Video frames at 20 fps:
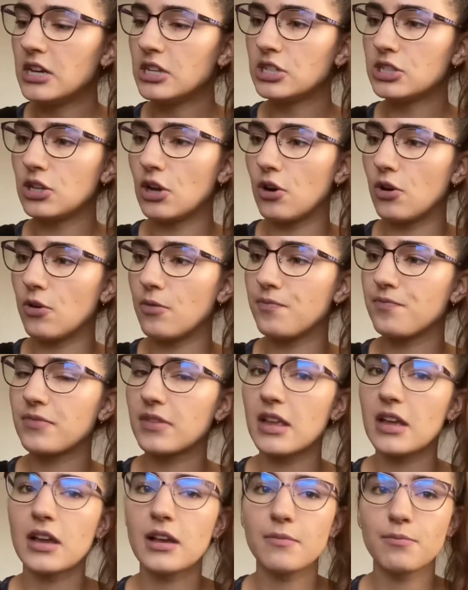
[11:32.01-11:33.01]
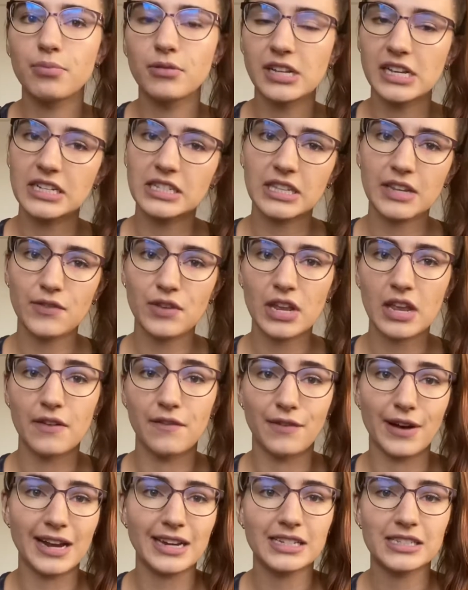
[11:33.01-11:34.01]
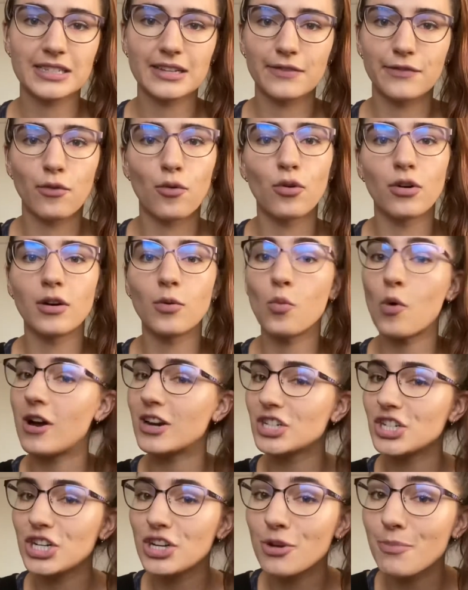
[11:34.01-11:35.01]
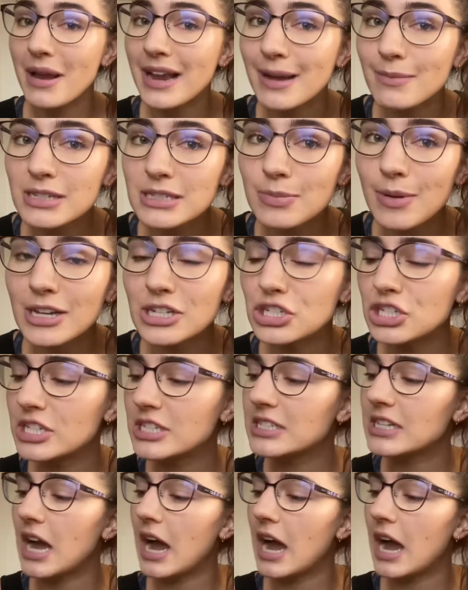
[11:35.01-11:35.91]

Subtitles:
So please leave any advice for washing your makeup sponges.